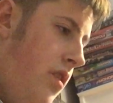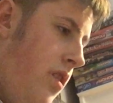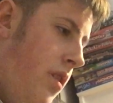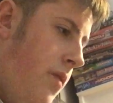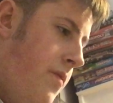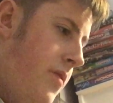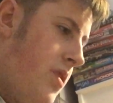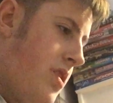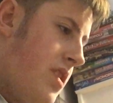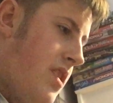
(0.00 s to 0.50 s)

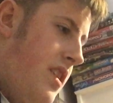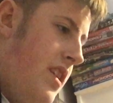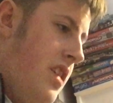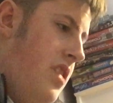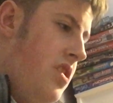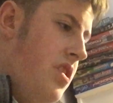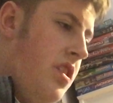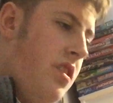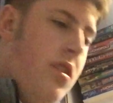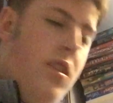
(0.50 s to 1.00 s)

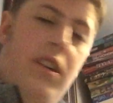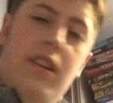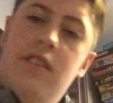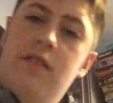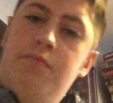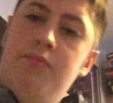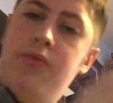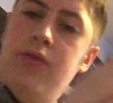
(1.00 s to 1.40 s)
Obviously, as you guys